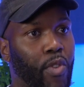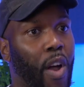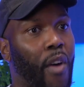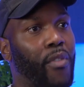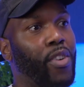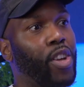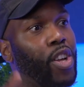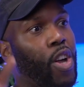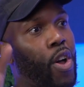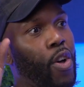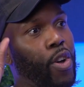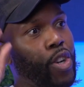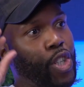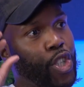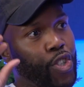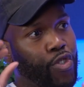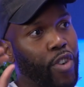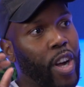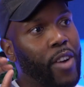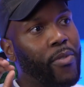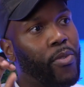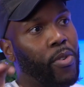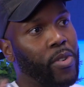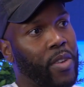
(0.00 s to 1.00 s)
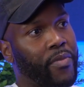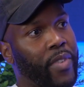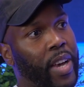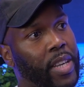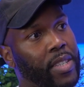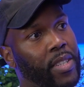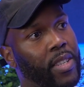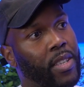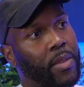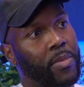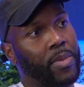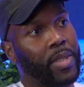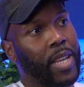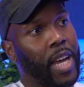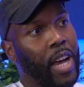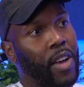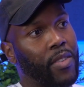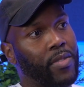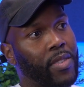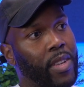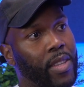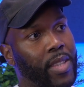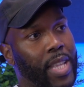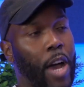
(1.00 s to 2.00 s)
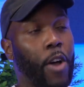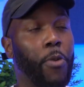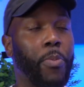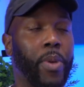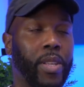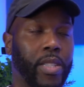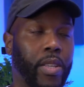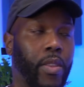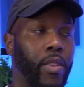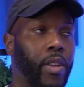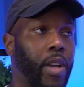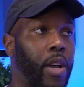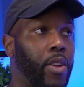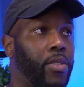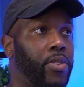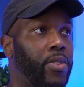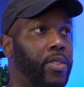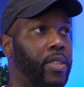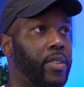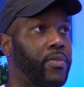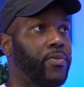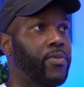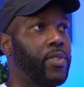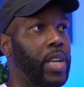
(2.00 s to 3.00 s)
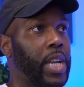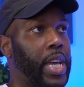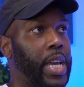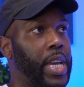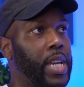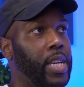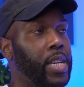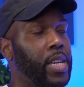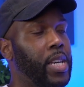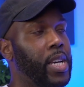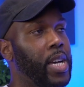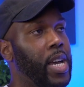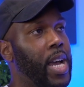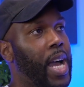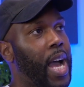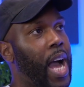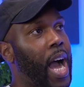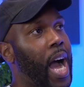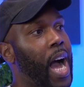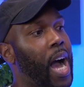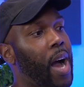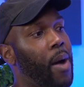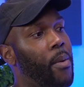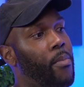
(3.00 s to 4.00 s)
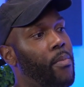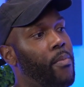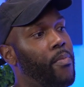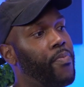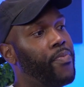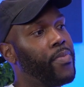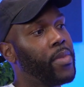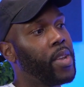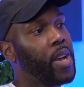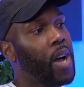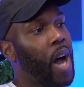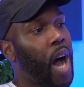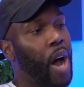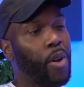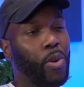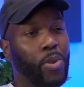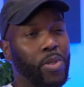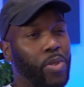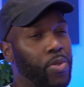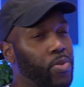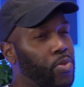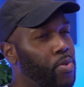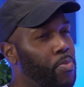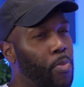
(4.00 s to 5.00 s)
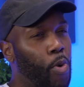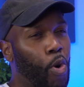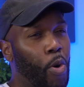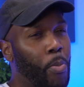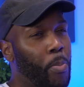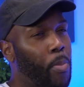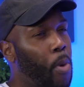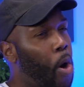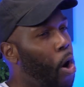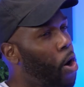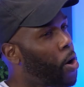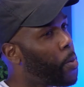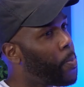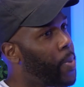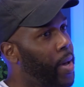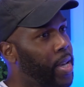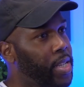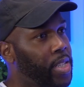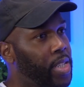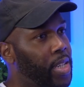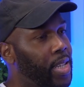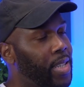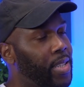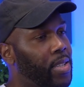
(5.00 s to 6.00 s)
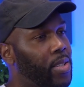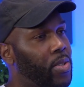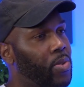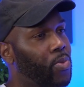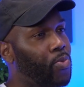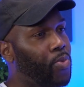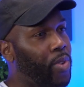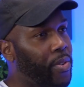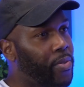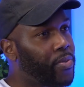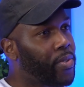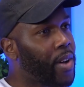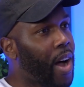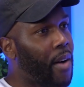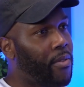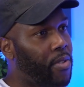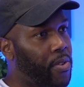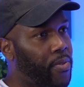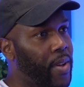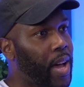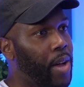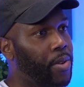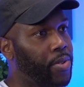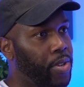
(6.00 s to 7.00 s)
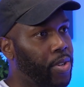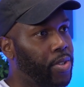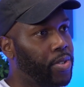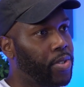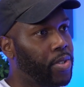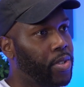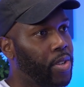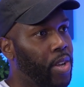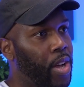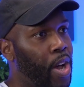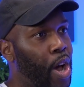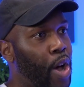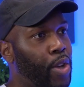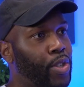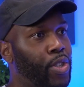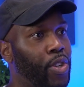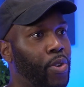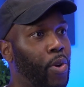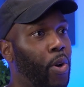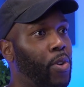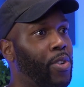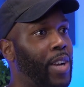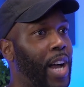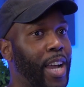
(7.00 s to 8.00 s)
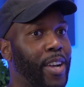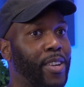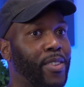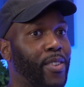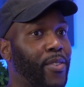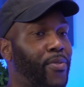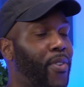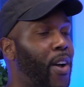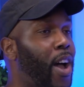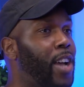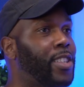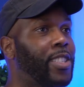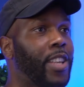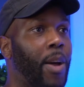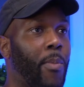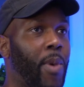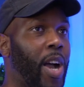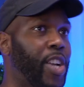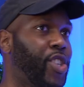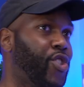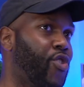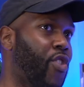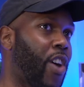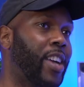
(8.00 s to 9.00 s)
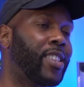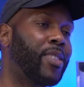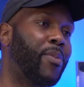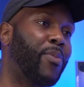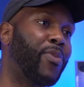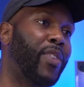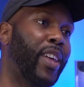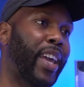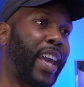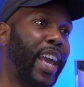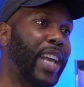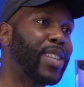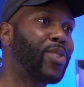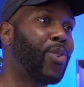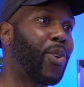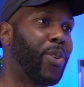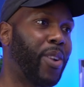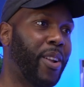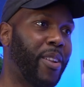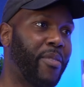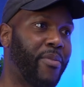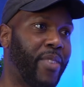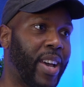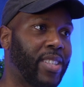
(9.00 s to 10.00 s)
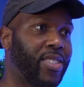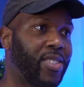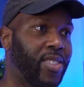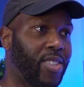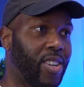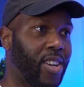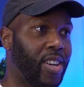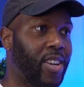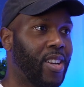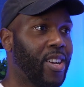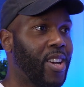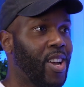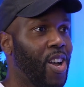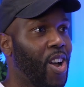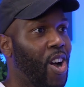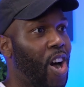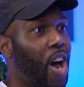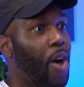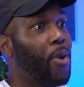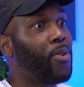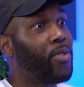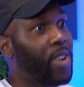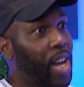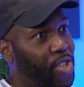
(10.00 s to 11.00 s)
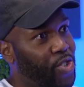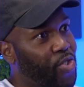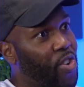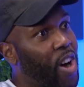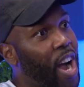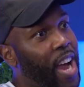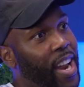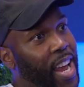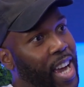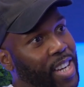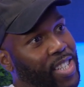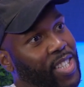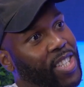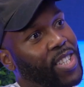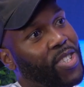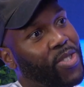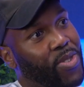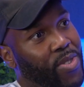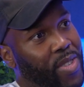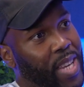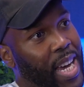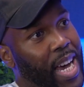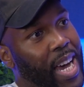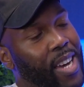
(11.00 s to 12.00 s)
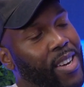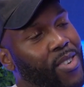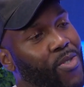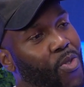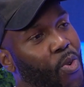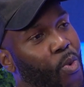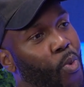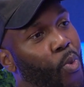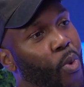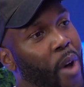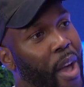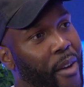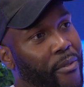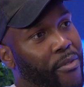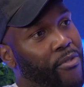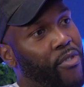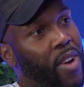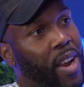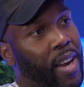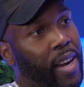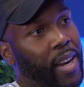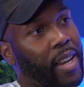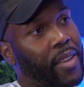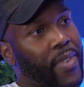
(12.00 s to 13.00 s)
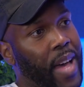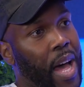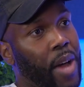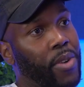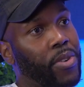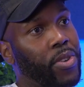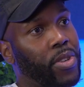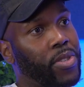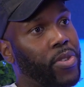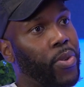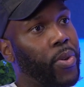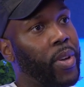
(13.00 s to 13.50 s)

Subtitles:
rather than going straight for the investor themselves. That would be something I would do differently. I'll also do more mock pitches with other founders. So not like the first time I try something is on an investor. I would like try and actually do that with friendly founders